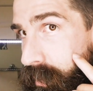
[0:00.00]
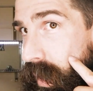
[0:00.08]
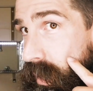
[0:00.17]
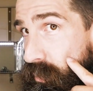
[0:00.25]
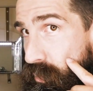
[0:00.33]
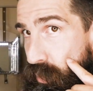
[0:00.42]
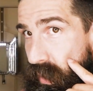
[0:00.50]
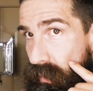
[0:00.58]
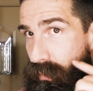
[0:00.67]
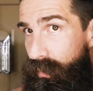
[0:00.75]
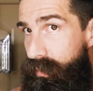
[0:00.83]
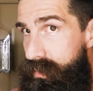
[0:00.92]
my
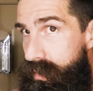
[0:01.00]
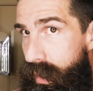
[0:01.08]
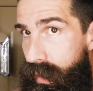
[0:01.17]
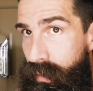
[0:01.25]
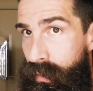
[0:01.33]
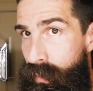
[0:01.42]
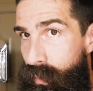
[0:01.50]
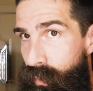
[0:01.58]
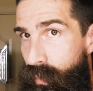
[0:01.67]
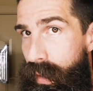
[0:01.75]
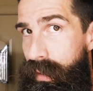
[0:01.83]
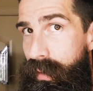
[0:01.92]
beard looks like
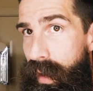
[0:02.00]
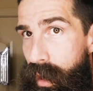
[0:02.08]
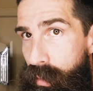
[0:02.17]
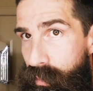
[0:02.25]
right now